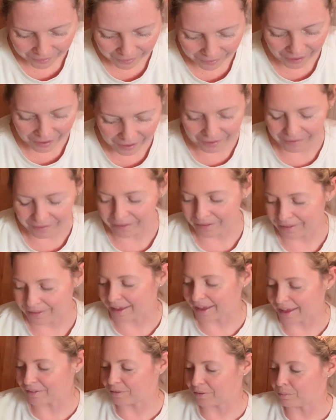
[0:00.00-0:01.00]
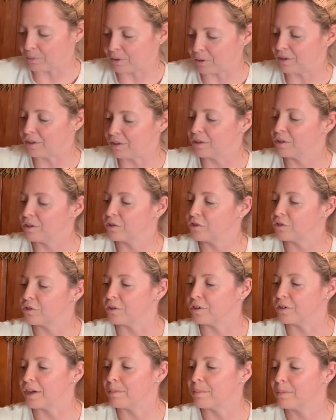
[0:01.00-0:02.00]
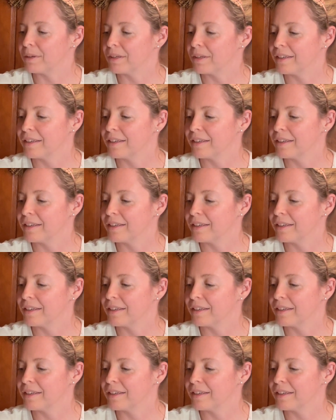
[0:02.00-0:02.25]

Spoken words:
And that's what showed up